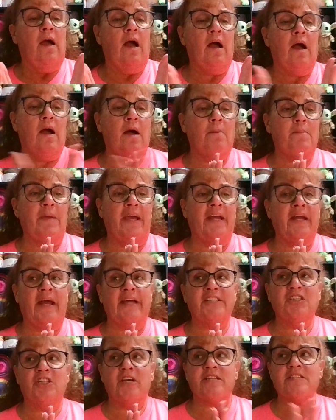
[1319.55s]
And
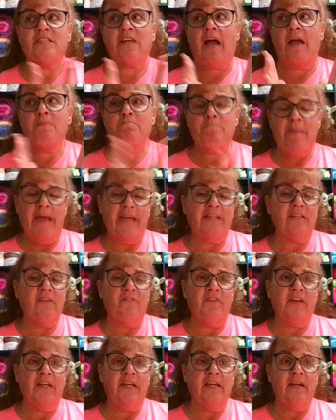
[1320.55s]
I made the
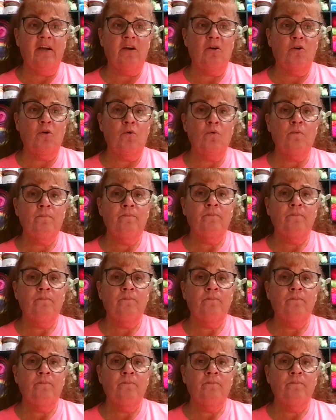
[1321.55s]
video